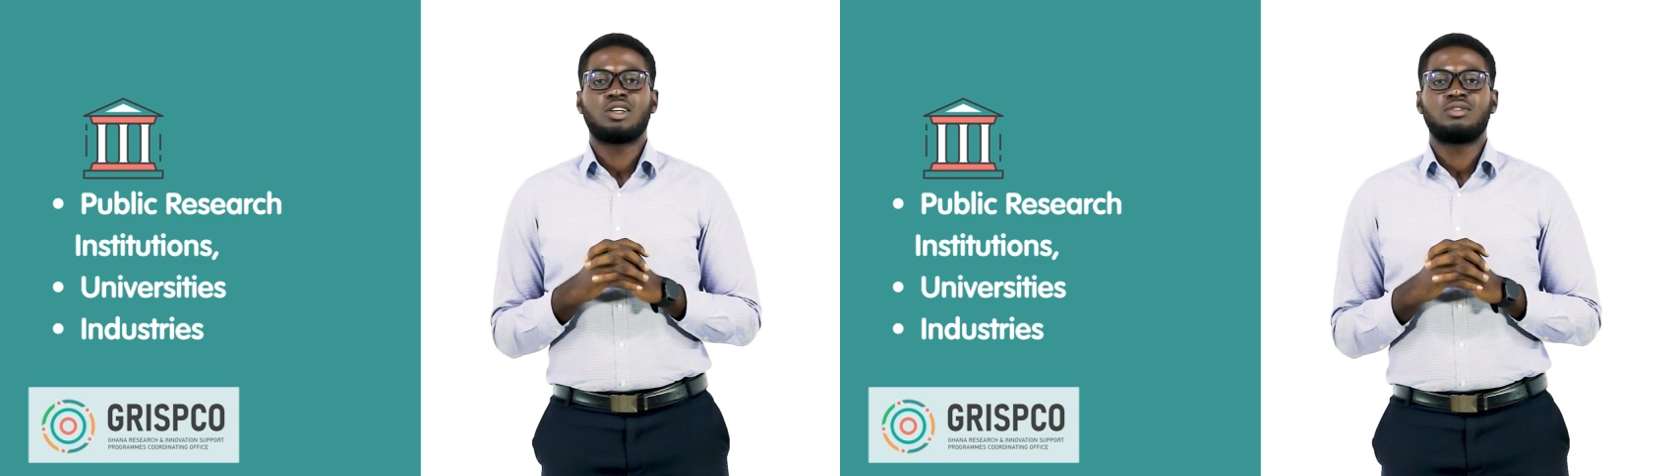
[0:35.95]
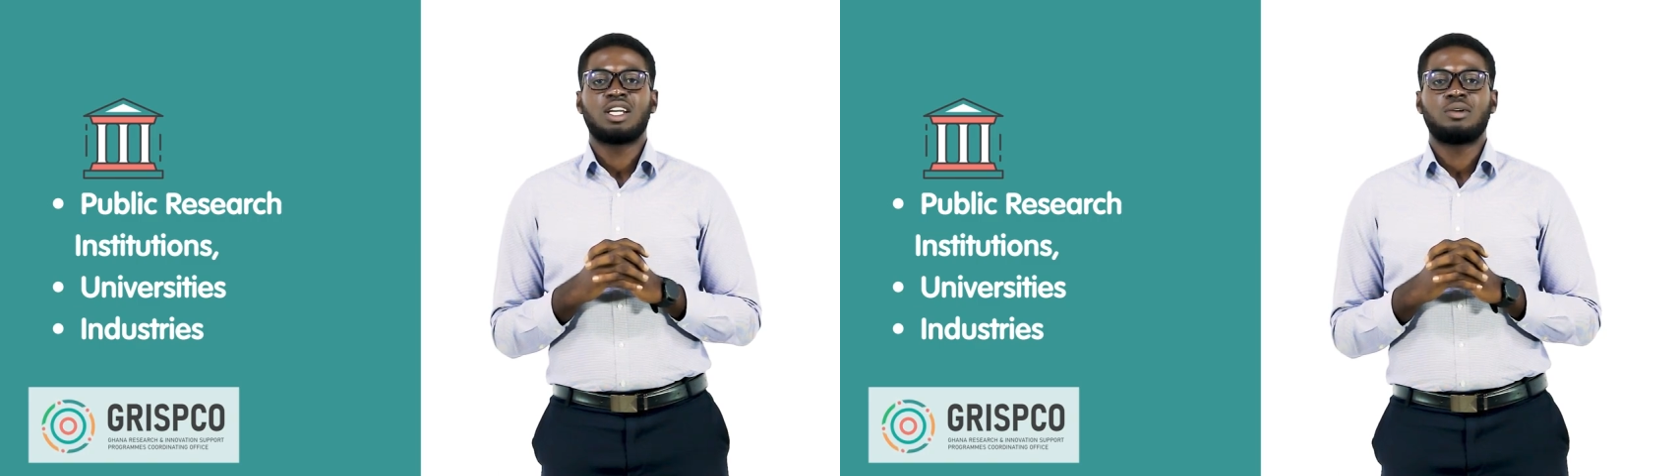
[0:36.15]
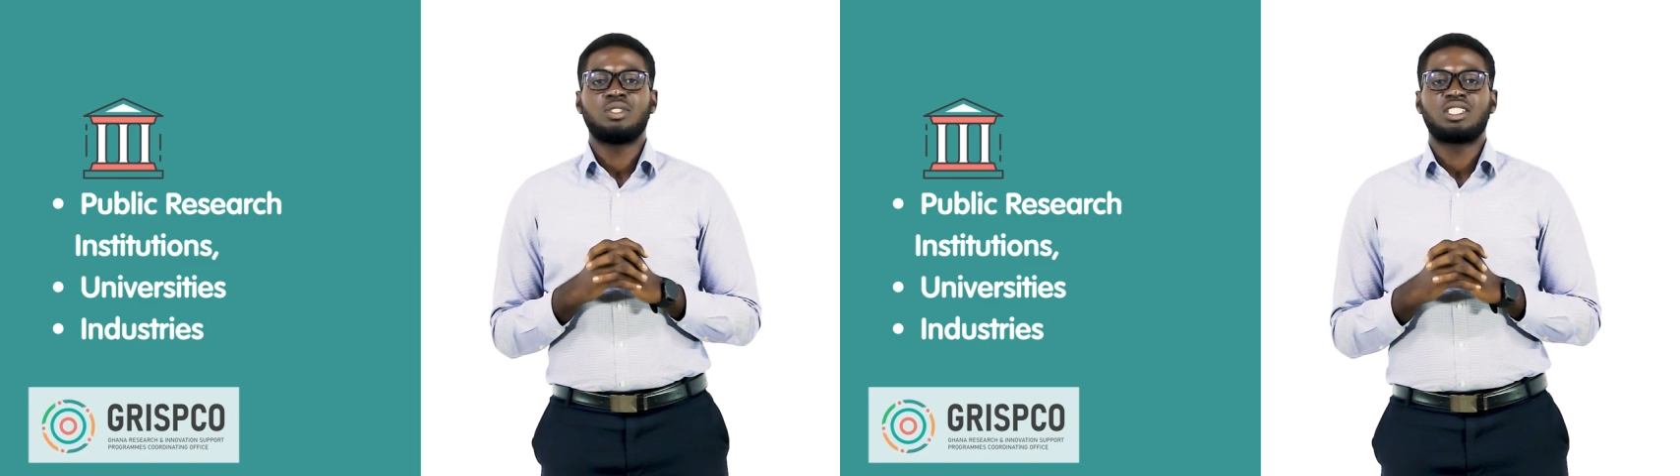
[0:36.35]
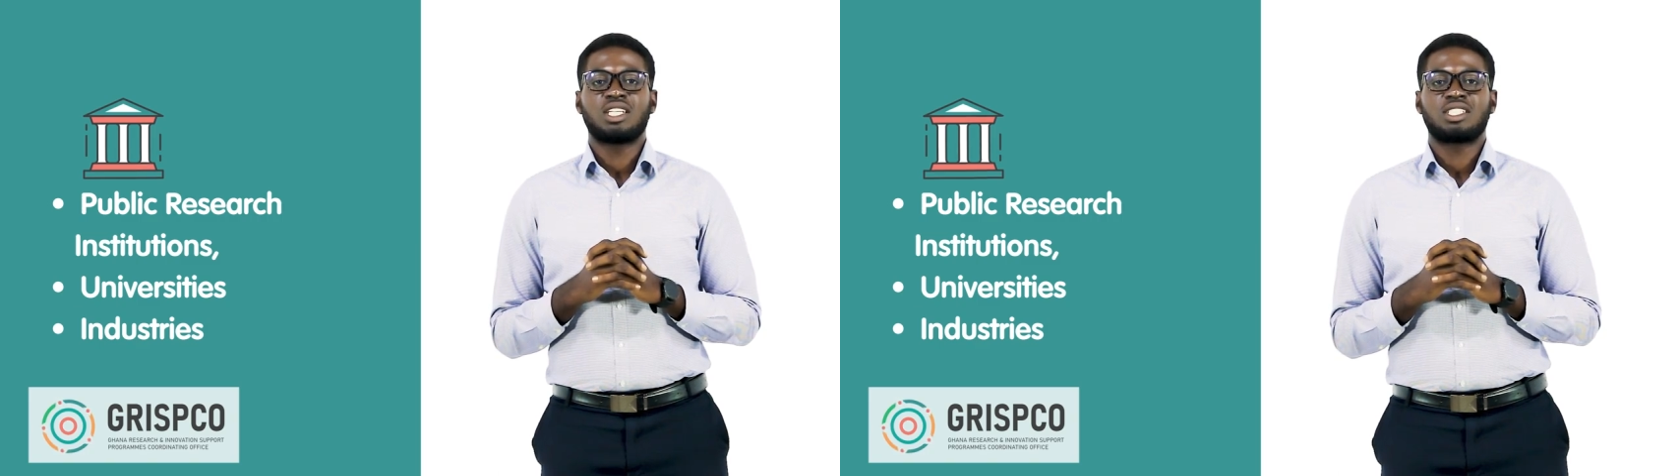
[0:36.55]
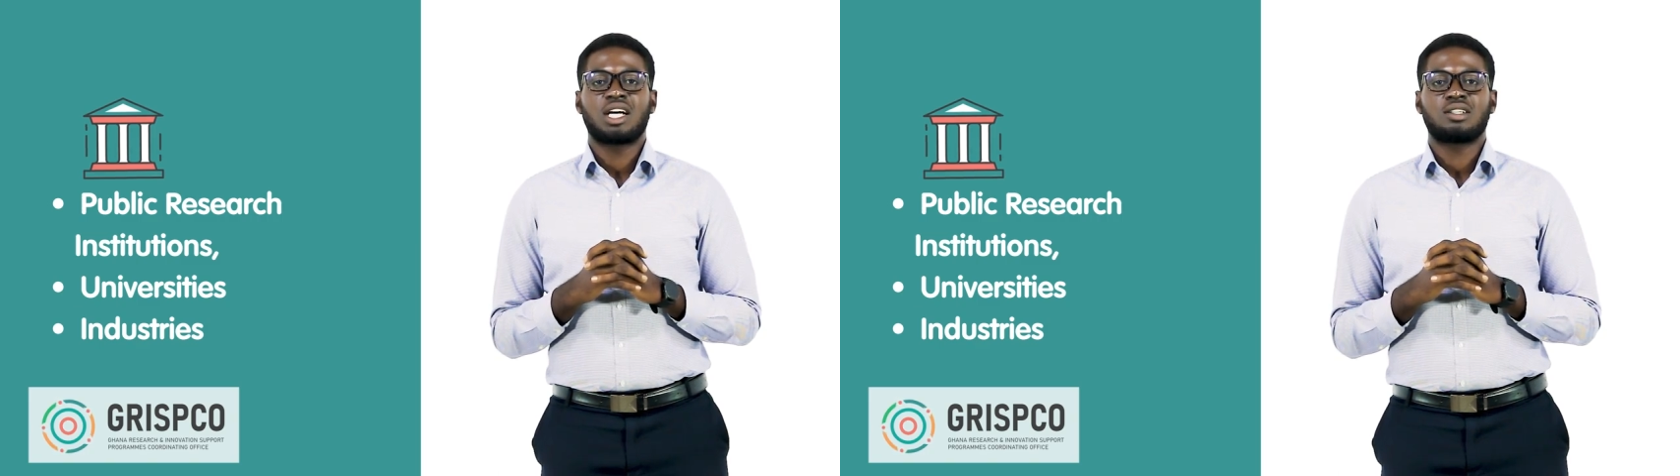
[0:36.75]
of their
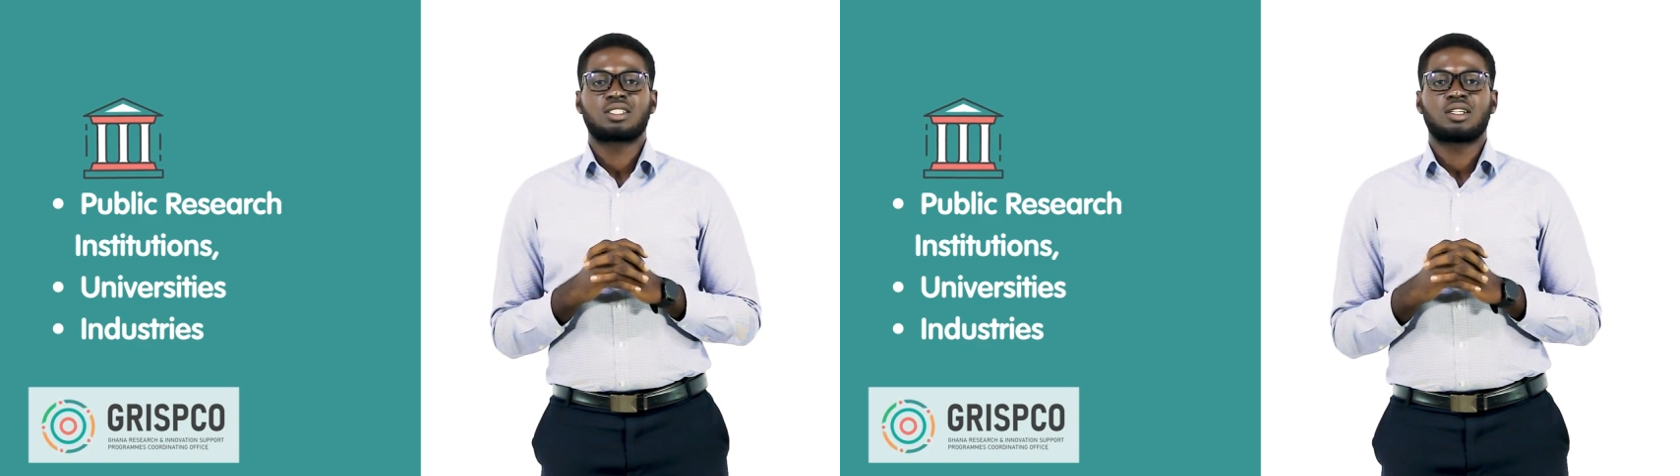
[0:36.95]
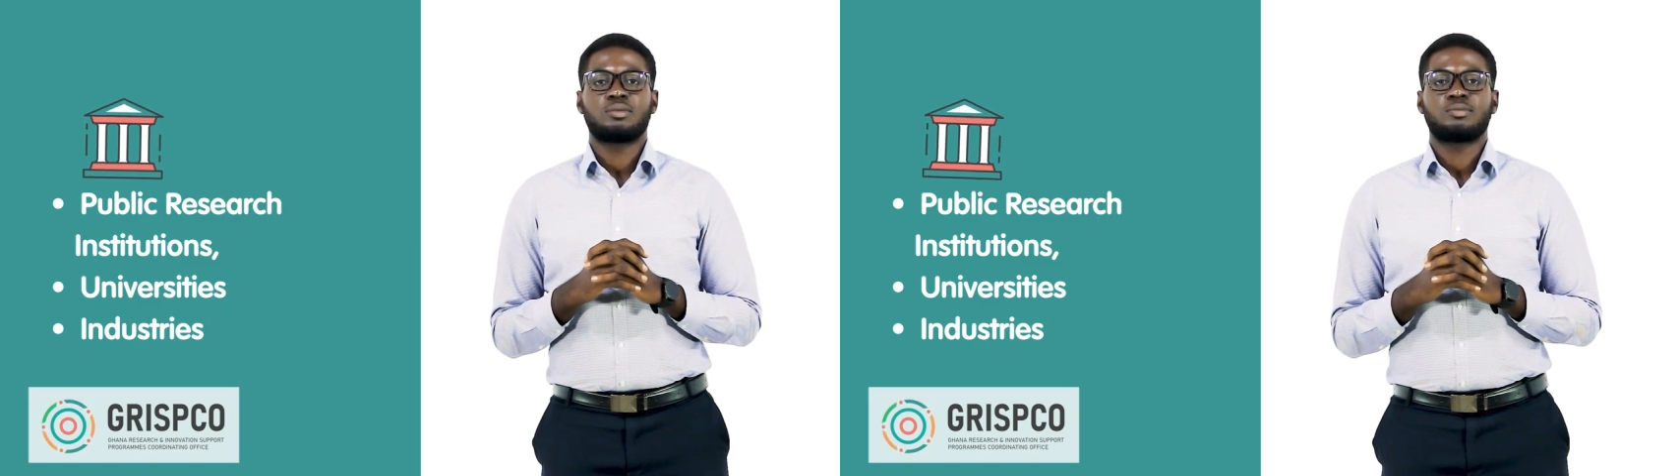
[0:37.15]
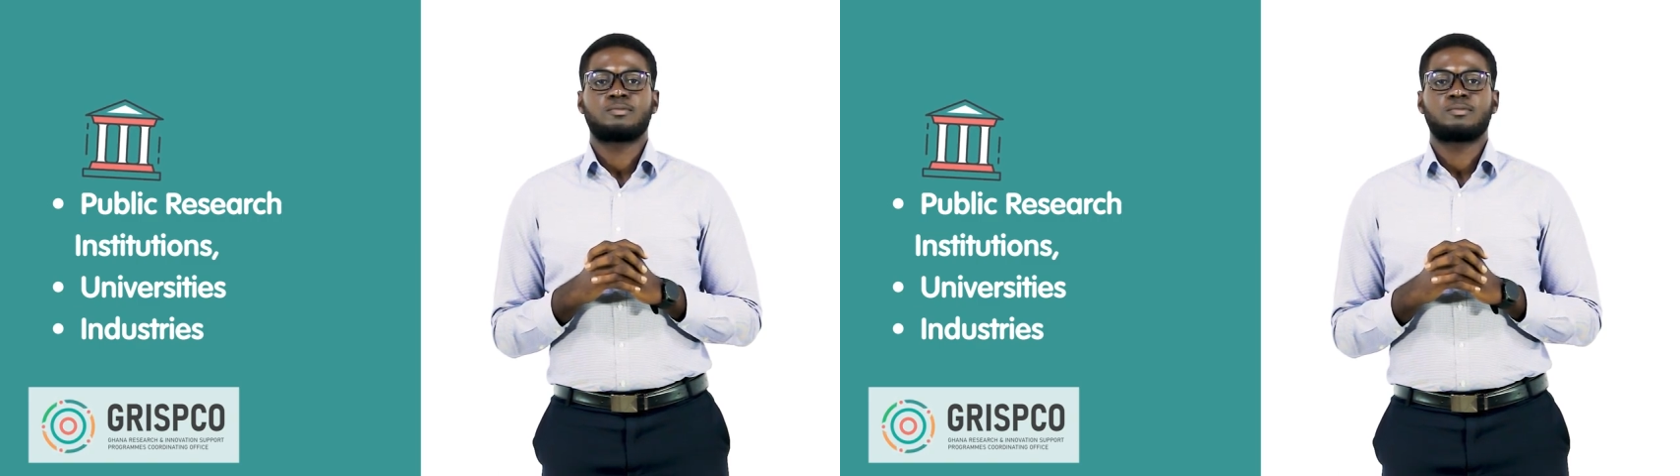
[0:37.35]
research outcome.